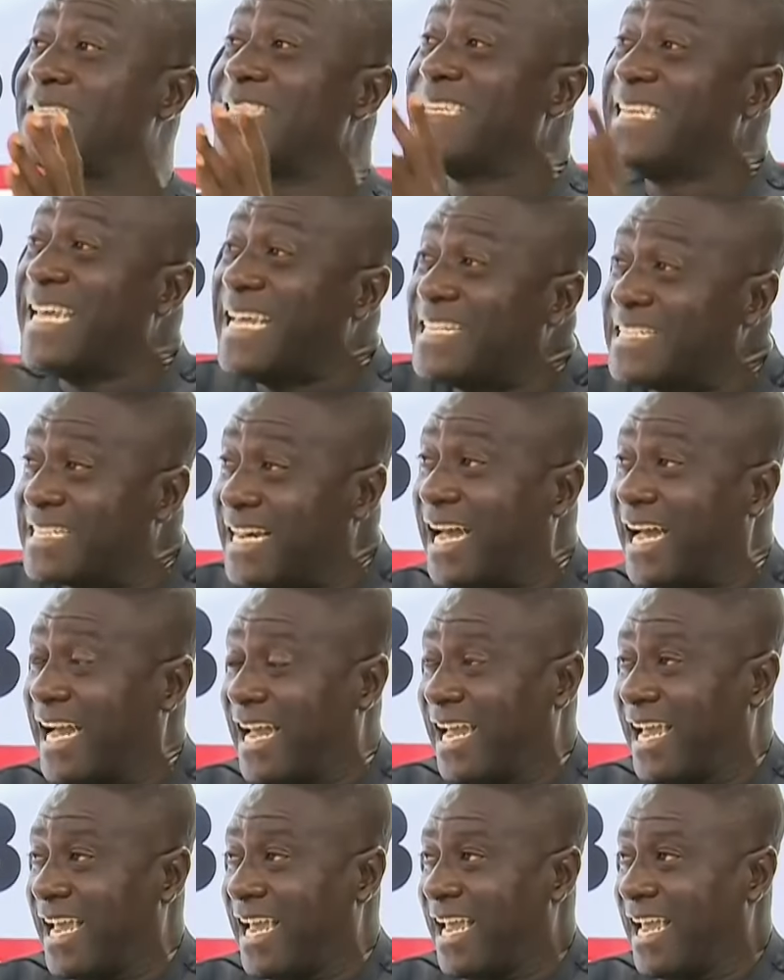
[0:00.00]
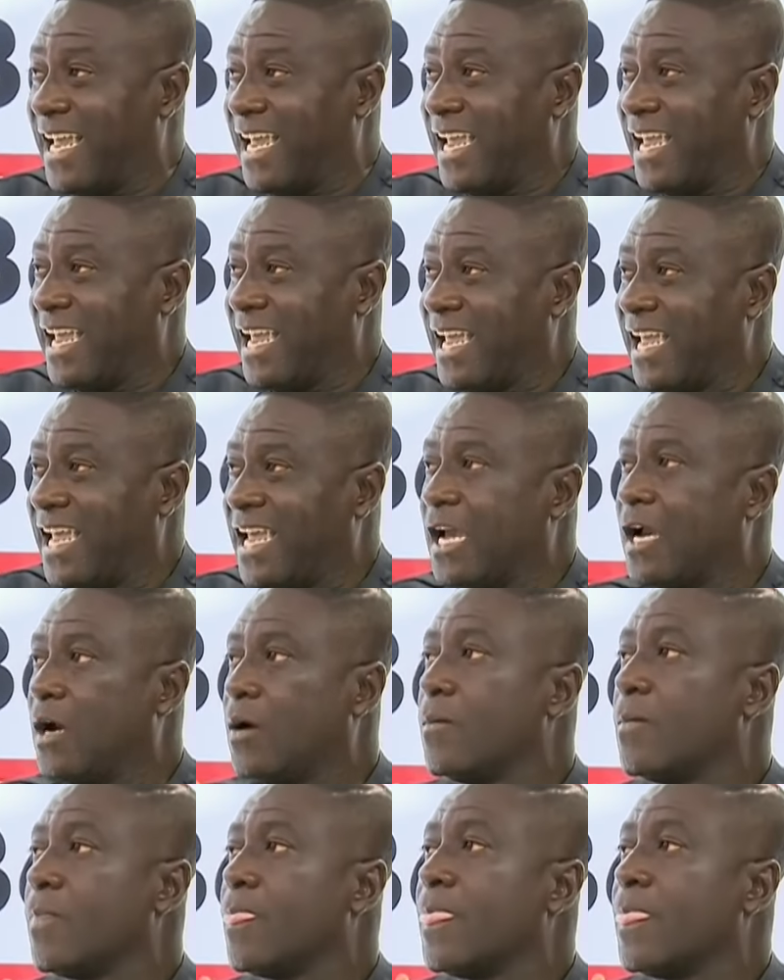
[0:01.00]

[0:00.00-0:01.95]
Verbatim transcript: nature, as